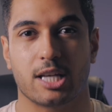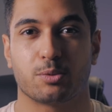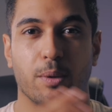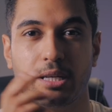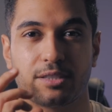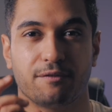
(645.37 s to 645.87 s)
as
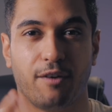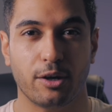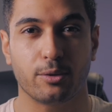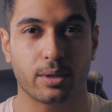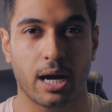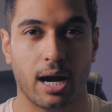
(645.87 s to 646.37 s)
well as
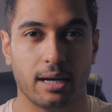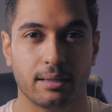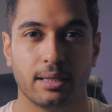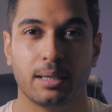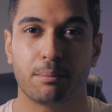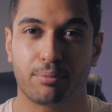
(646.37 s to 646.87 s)
Final
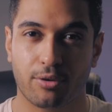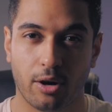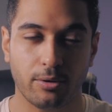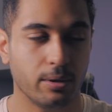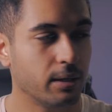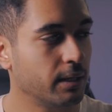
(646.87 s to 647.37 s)
Cut
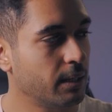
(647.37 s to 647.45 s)
Pro